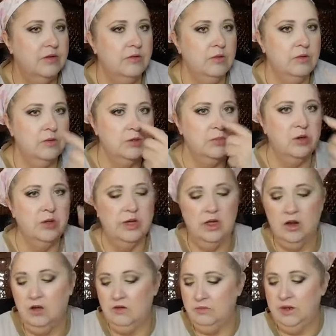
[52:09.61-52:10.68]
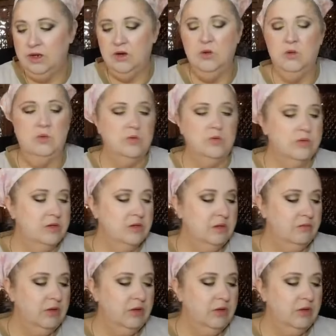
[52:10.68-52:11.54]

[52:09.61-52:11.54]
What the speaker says: it was pulling it off my nose.